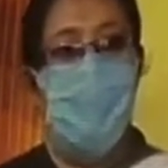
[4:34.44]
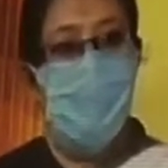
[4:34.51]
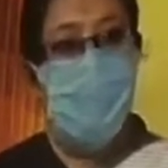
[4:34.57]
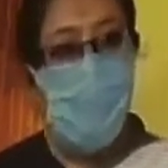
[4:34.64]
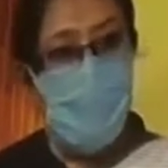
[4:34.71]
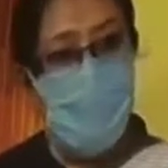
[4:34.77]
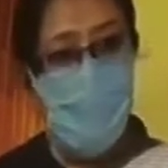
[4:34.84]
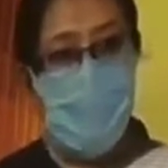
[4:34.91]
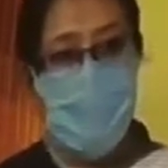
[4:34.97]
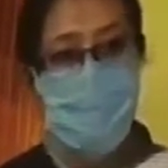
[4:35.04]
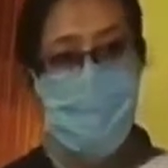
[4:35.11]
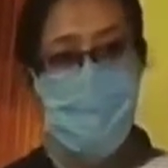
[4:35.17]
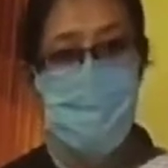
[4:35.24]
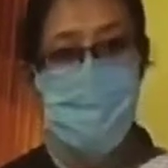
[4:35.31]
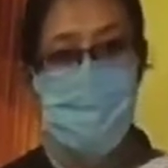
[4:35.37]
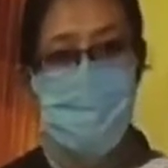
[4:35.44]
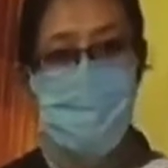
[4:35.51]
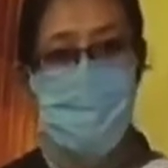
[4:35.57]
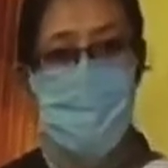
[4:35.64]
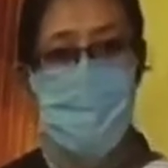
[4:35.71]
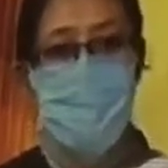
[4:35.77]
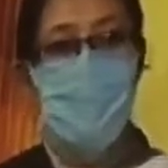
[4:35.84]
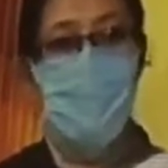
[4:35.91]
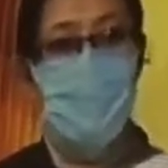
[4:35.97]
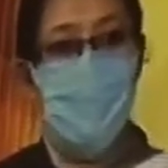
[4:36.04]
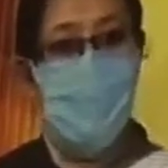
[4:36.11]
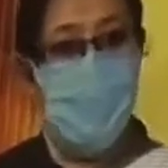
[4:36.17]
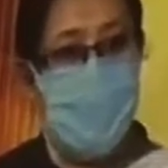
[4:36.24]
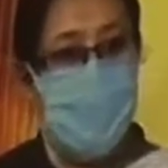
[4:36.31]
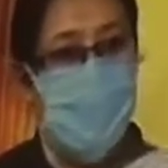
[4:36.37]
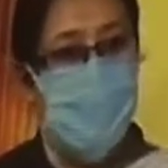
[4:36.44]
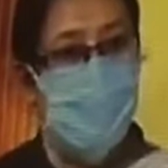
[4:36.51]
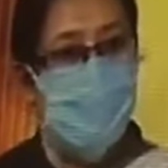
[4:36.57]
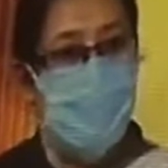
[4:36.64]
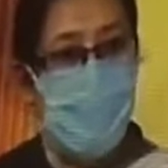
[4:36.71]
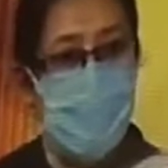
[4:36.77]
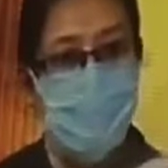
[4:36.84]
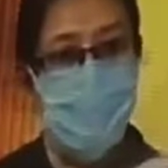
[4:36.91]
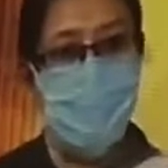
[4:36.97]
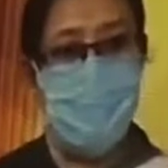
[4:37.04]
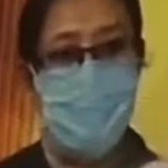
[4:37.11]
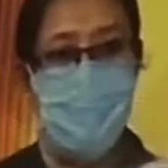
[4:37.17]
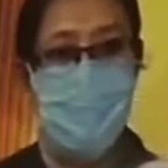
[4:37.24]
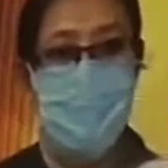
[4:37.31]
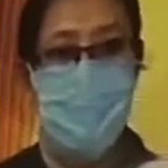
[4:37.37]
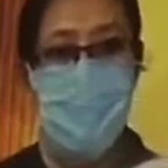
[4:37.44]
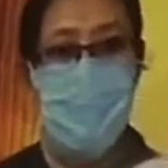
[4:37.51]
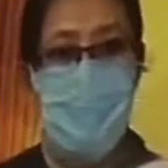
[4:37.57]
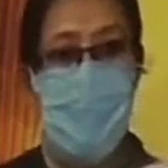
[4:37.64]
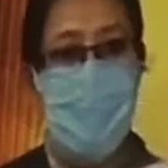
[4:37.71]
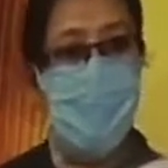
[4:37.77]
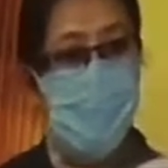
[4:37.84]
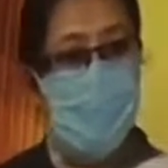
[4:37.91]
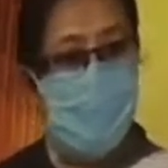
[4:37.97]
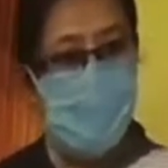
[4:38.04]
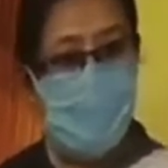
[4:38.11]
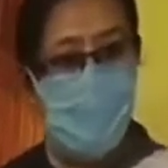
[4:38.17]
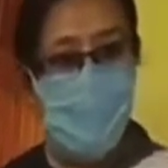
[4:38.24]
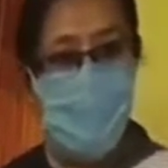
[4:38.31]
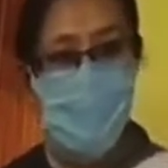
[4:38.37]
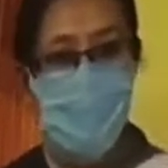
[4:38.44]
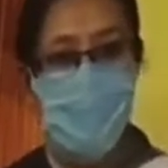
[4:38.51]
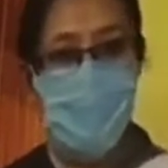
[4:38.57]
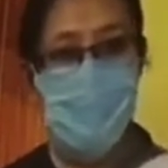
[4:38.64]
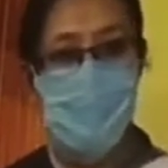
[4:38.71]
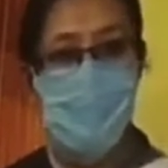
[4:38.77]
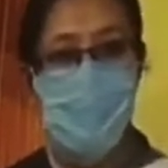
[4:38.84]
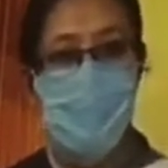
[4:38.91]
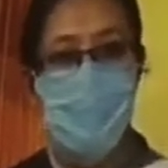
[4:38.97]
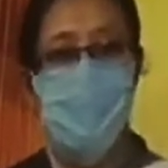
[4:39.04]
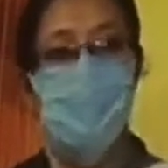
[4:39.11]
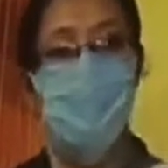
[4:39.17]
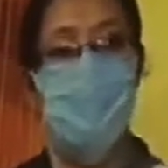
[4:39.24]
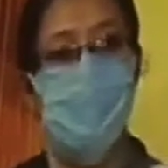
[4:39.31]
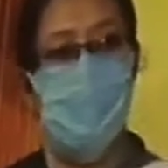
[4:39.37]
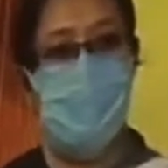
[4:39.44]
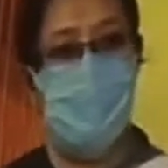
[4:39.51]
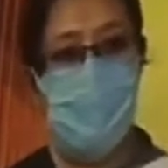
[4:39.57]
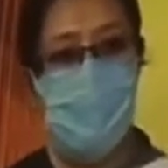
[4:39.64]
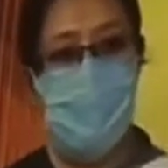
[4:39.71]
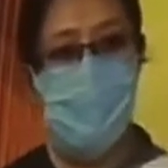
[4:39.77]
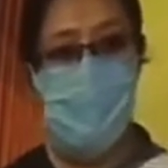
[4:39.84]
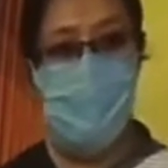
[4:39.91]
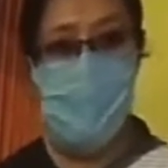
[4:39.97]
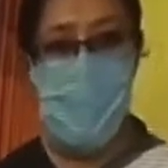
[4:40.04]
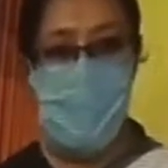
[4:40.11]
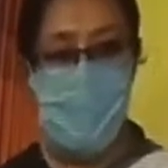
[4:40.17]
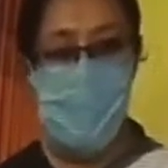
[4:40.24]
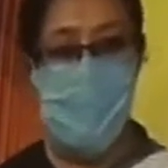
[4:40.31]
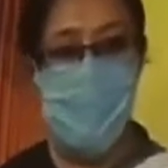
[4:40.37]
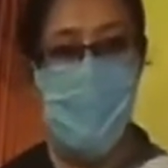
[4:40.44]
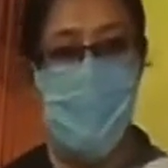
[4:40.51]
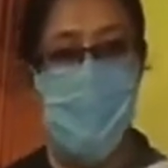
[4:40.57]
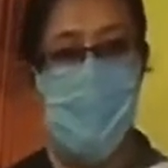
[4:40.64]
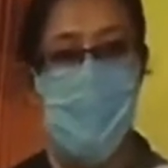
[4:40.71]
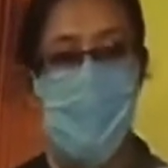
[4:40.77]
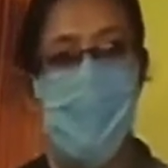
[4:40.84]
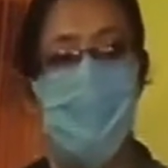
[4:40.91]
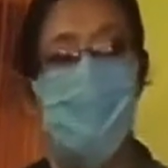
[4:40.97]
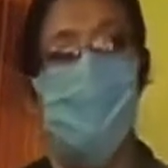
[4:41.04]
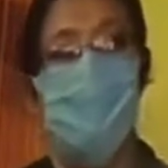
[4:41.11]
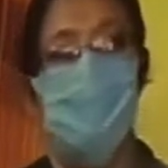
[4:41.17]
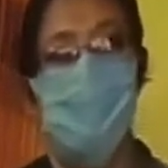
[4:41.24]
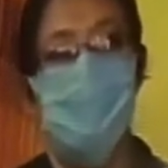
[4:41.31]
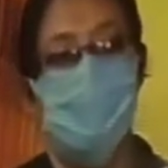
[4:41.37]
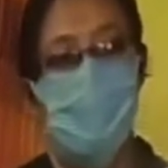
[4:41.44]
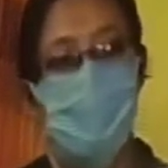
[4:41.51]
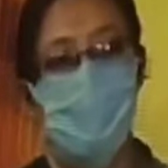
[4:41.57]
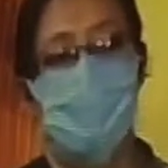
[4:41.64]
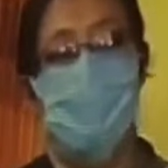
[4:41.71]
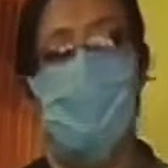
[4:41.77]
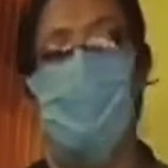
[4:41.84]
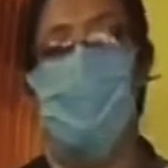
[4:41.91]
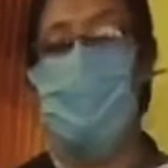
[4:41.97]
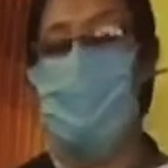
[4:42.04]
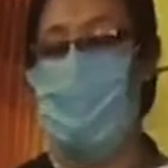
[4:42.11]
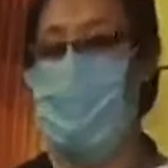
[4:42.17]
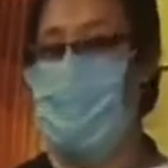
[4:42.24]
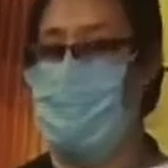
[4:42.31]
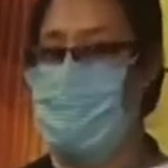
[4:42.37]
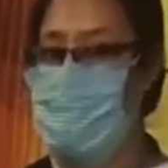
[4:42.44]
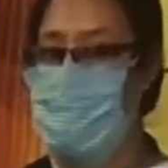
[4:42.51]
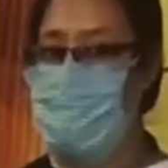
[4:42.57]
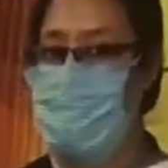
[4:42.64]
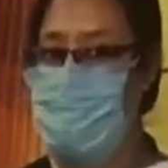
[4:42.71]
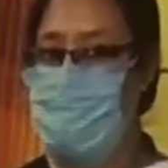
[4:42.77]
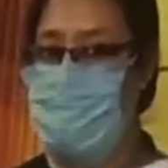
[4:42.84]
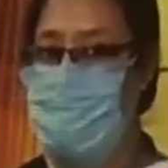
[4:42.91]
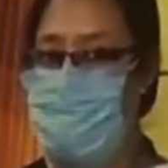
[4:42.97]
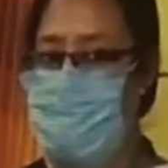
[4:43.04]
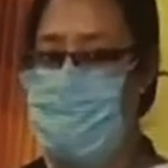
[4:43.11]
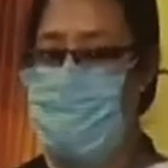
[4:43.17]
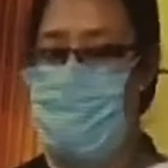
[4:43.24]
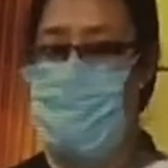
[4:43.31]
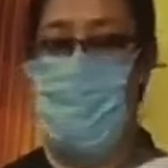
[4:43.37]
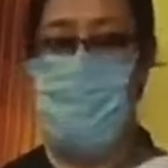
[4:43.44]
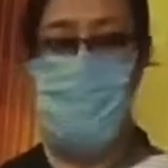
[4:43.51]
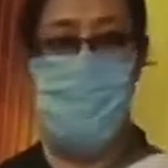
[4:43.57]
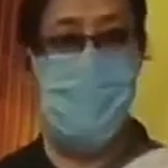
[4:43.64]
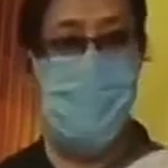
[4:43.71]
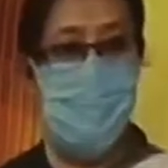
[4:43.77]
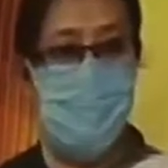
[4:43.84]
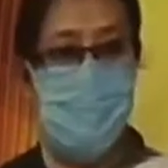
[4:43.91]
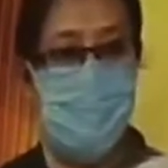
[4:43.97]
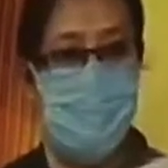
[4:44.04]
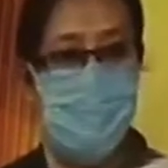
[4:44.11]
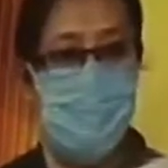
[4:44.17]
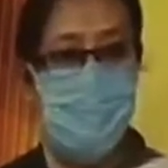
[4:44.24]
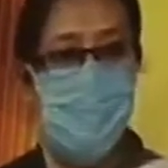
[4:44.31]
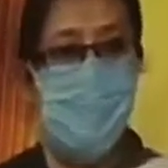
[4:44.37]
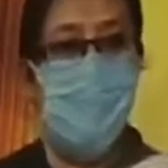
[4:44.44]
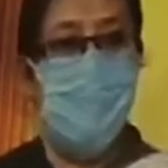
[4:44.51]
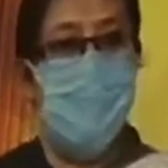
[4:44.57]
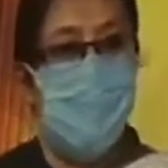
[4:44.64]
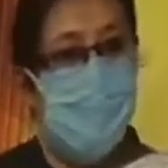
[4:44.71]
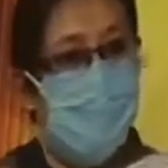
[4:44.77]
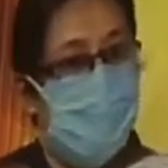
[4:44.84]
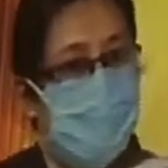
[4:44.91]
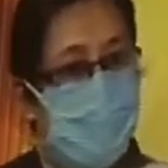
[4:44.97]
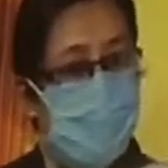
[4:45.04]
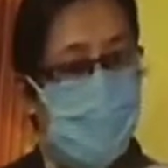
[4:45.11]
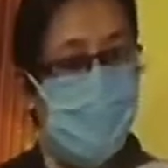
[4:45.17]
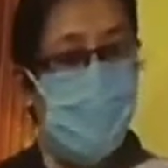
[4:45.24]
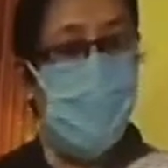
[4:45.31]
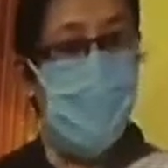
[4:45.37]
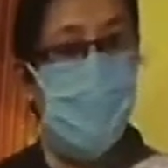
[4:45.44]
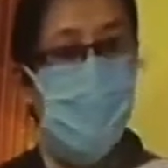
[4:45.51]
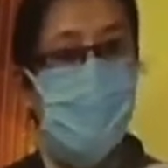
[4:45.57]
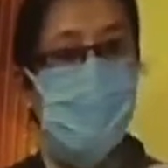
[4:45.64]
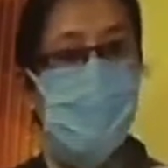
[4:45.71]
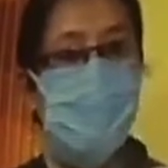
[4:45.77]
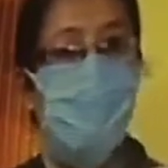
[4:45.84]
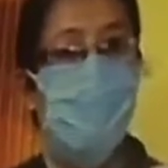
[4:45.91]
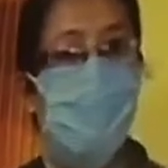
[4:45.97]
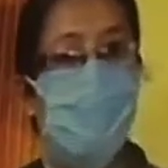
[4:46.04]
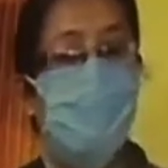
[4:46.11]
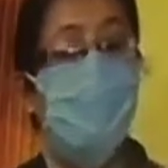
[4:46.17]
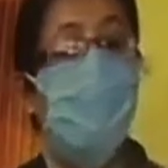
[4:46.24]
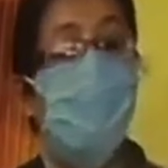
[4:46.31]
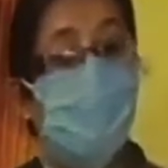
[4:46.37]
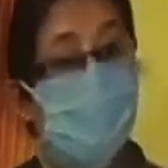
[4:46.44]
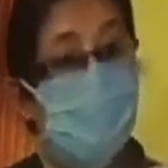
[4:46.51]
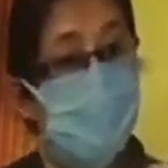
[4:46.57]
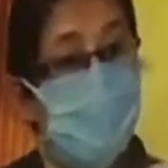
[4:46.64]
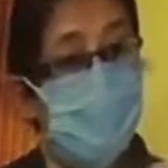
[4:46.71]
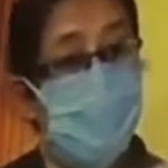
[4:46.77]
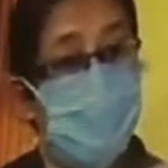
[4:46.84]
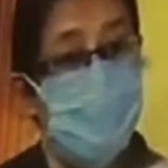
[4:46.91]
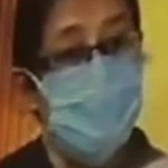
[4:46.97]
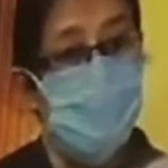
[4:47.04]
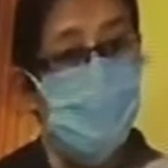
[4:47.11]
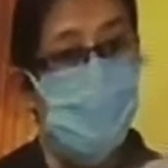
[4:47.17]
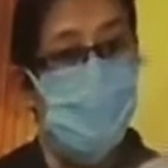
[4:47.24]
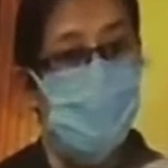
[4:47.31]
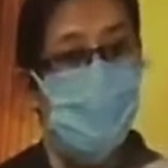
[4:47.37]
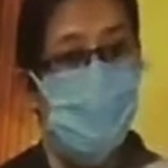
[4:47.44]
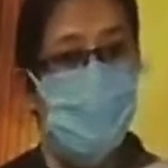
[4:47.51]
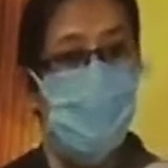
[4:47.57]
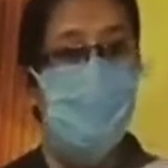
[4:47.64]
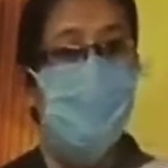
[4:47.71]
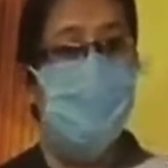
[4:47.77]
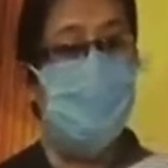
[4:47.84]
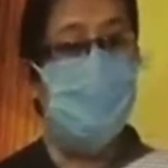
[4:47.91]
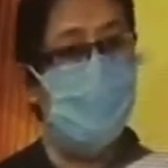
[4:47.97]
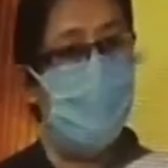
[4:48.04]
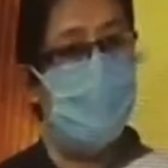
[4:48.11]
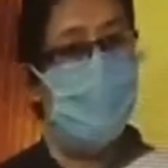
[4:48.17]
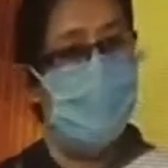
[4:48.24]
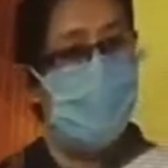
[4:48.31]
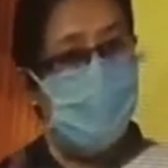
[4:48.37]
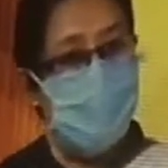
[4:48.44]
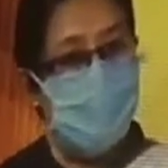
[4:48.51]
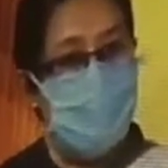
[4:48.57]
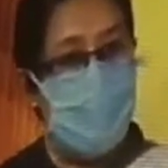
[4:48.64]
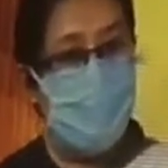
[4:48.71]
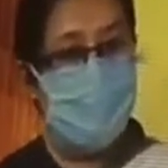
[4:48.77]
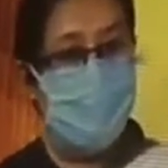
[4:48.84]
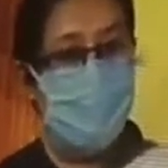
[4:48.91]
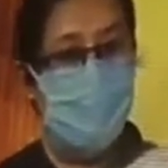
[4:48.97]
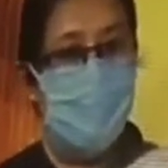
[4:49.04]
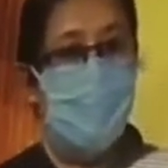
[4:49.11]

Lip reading: for a month to raise funds and contribute to missionaries of charity for social welfare. What have you written? First of all, you have written what you propose to do. So you're repeating that.